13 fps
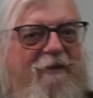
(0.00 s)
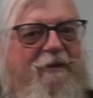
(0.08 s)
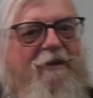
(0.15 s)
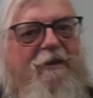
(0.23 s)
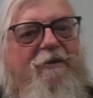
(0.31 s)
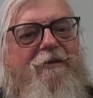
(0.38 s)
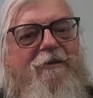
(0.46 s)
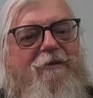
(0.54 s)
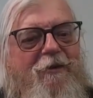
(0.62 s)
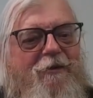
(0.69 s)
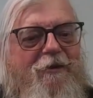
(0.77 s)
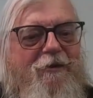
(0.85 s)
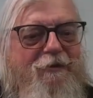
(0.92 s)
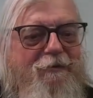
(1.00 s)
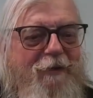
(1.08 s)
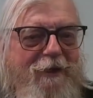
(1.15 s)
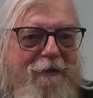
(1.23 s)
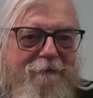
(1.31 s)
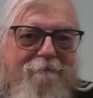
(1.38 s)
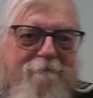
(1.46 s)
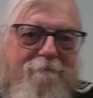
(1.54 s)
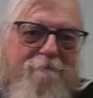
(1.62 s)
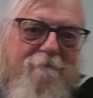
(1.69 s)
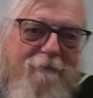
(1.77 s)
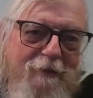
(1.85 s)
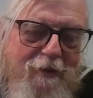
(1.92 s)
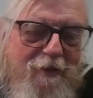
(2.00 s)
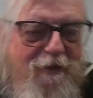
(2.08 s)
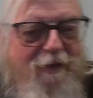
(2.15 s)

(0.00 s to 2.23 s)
Uh, Tokyo, Japan. To- okay.